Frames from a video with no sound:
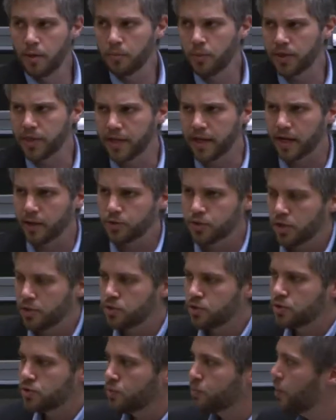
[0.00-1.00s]
But then I was
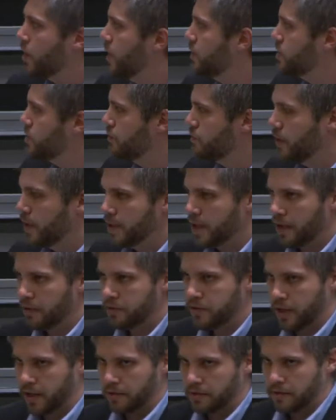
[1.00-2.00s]
also surprised to find out
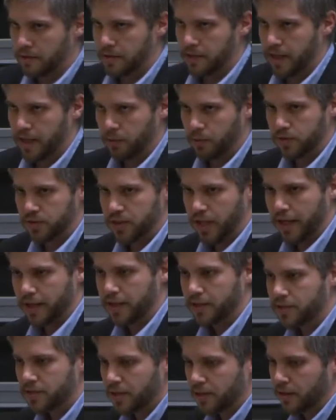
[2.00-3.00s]
that that was not
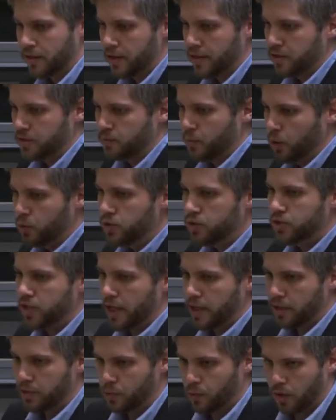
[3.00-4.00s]
necessarily his most
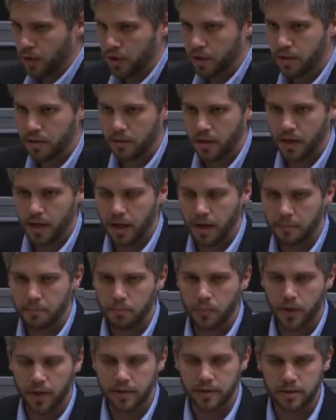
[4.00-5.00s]
cited work, um,
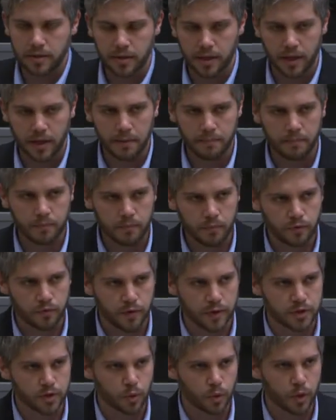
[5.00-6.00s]
but um,
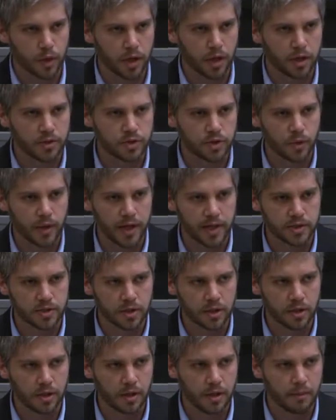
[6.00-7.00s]
Professor Roy also has
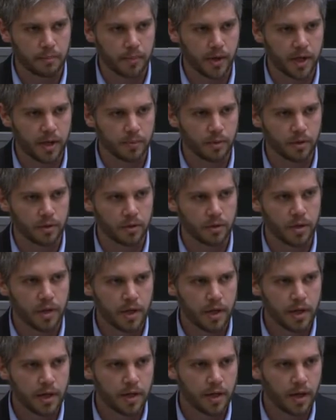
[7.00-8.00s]
a, a paper
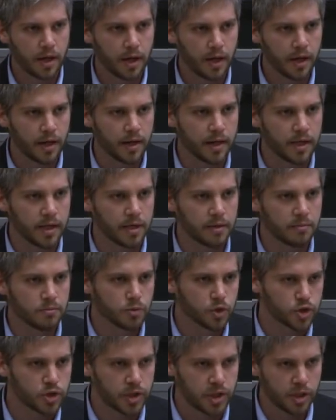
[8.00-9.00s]
uh, in
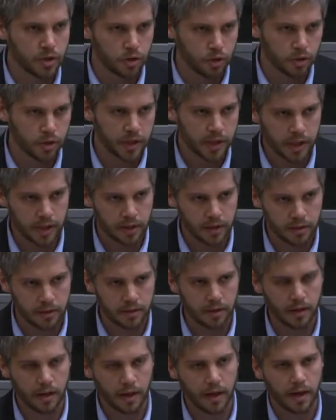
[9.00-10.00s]
machine learning
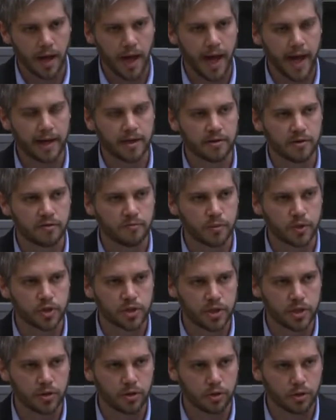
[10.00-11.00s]
and uh, active
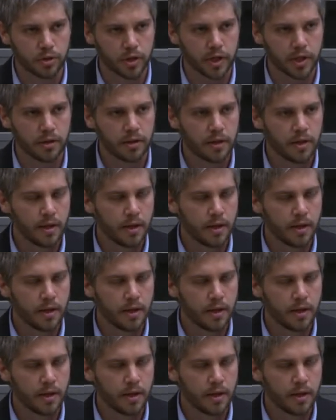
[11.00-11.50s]
machine learning